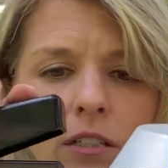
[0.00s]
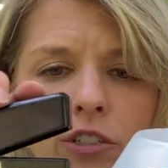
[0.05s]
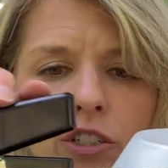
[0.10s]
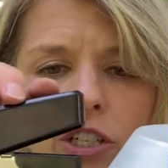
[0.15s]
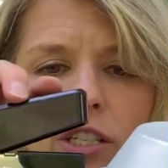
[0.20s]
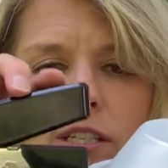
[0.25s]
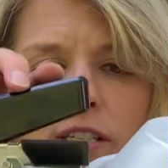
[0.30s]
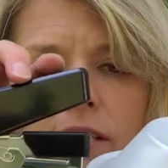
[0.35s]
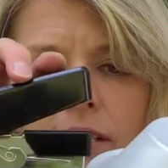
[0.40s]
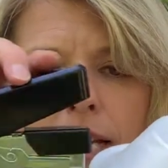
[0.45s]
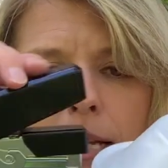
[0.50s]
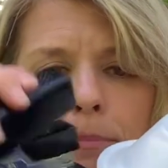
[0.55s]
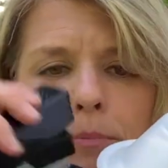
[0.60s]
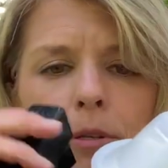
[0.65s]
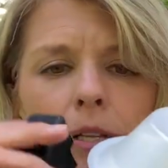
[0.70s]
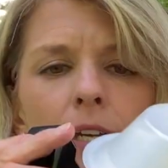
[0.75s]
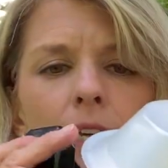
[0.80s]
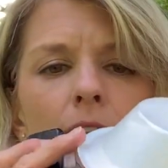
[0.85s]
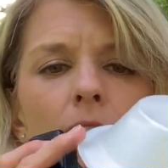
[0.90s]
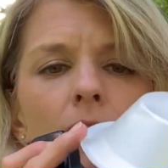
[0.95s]
Just
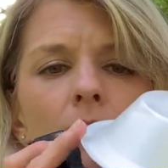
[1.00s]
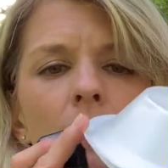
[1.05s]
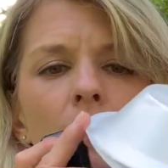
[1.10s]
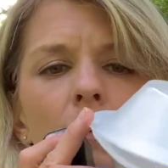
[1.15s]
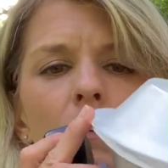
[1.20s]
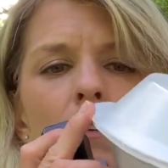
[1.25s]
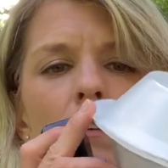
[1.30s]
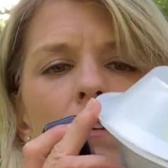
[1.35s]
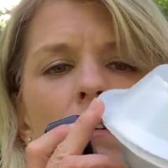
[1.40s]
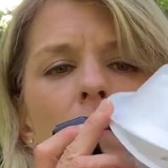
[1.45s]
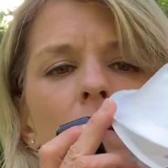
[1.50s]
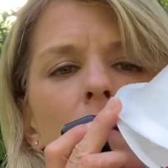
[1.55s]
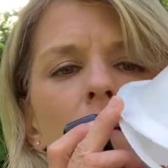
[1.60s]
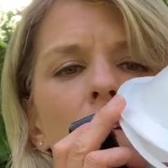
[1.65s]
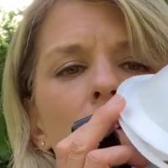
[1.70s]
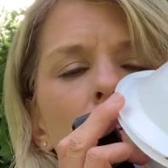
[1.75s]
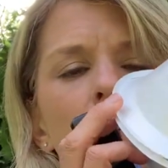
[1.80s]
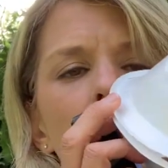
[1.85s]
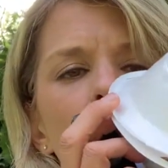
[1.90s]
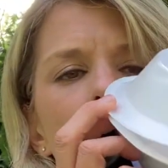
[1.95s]
staple it
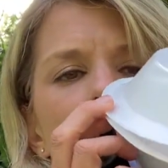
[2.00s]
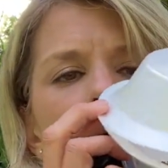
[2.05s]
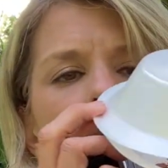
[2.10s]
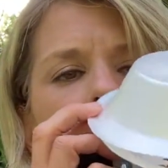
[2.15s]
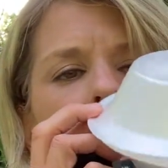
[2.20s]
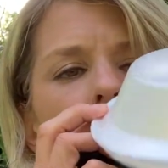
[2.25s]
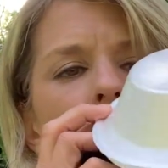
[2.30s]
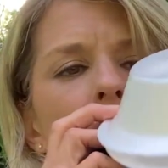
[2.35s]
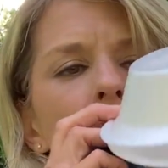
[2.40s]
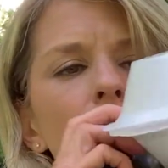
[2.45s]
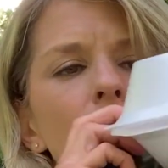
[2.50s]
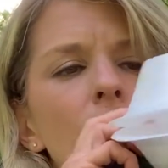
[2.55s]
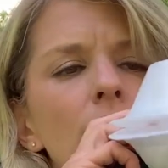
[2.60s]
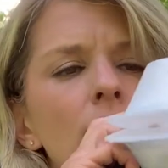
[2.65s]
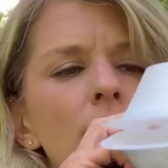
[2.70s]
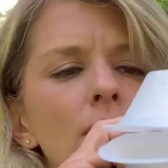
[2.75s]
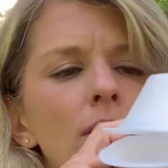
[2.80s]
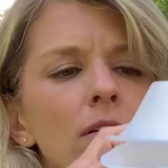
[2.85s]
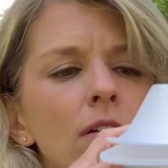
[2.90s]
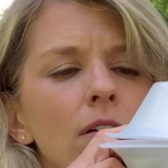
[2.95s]

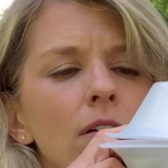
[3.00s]
together